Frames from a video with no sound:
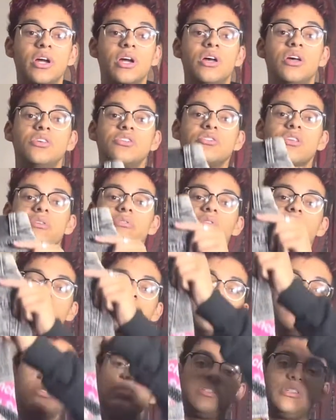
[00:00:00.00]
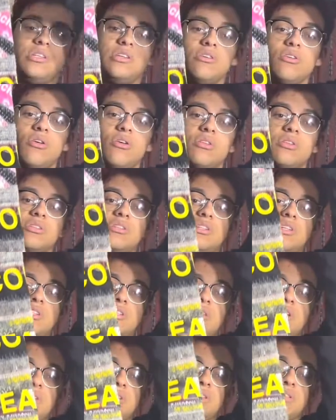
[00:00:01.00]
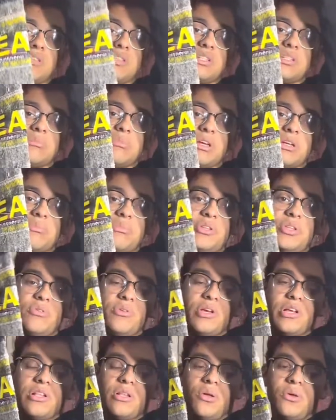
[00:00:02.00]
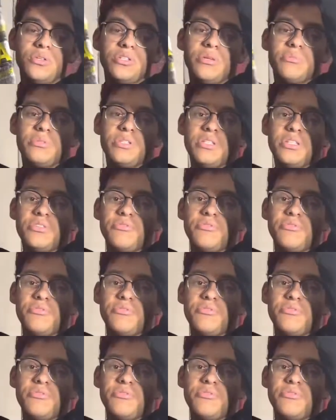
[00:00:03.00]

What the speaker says: so that you can see all the details, because I'm not going to be doing close-ups in this